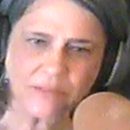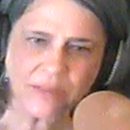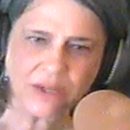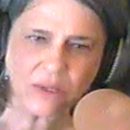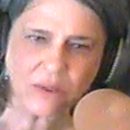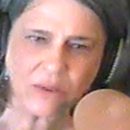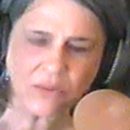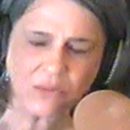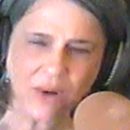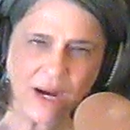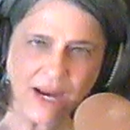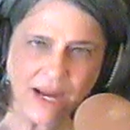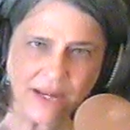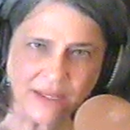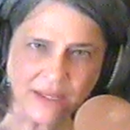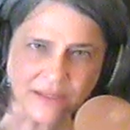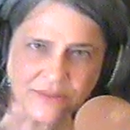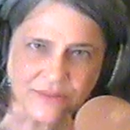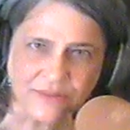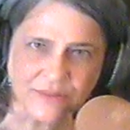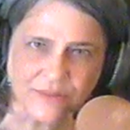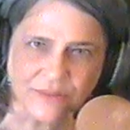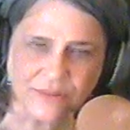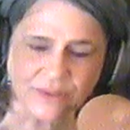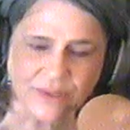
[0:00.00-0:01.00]

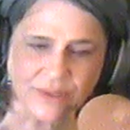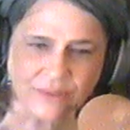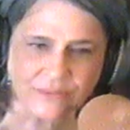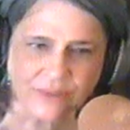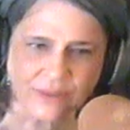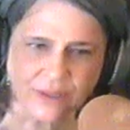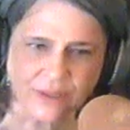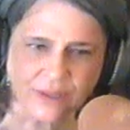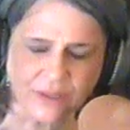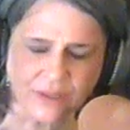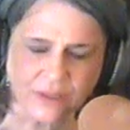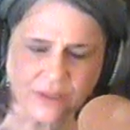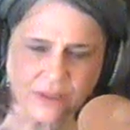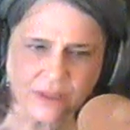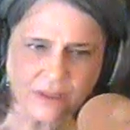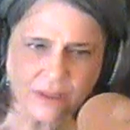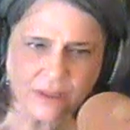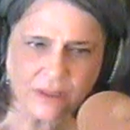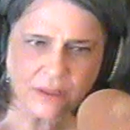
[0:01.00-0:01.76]
marijuana certificate.